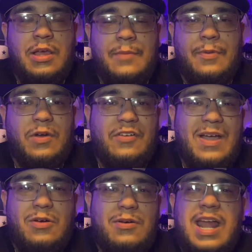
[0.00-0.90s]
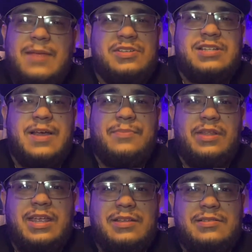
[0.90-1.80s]
But what if Michael Gallup's is not
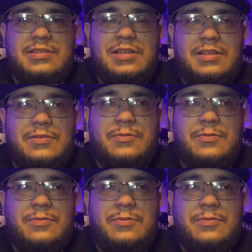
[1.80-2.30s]
playing to